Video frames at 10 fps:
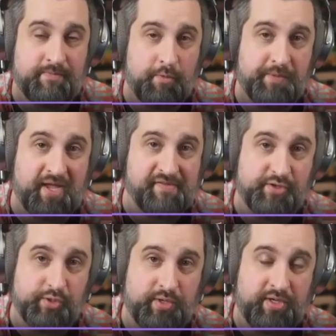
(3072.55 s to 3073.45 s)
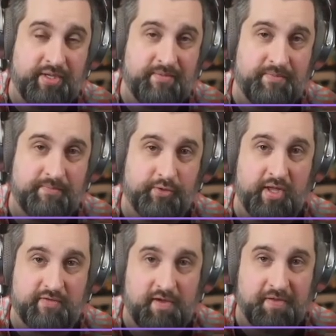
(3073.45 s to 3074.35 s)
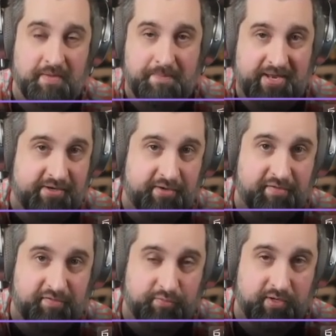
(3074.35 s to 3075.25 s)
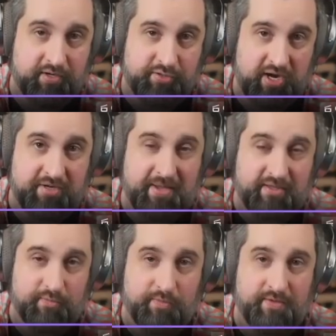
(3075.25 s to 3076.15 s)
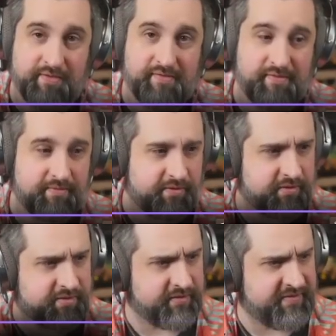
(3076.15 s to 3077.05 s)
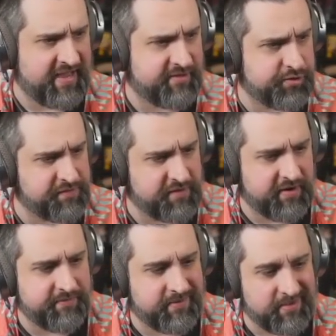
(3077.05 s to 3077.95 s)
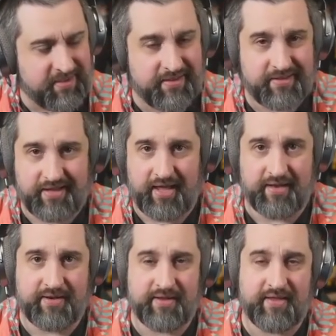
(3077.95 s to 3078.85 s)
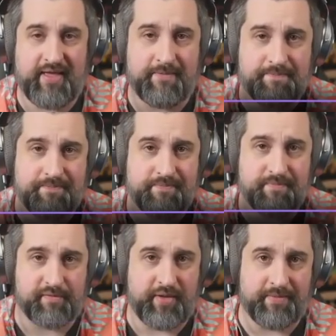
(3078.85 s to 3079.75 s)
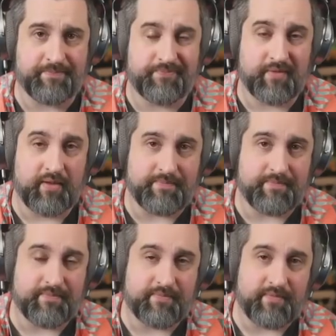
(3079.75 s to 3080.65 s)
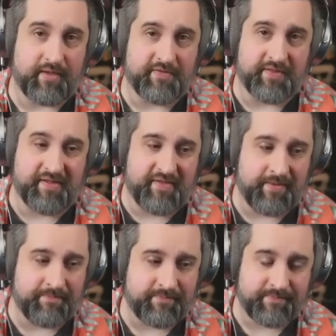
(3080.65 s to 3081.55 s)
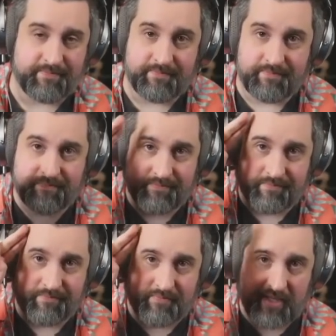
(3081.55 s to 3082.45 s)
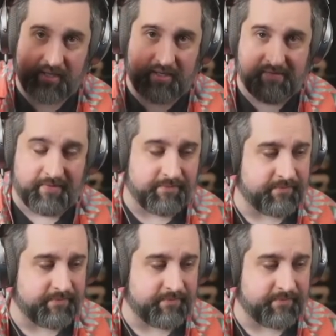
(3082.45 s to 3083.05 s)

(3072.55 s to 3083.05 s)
Hope you guys enjoy. Good luck to all the competitors who are trying to make it to Worlds, the Tactician's Crown. And, yeah, sweet. Until next time, take it easy.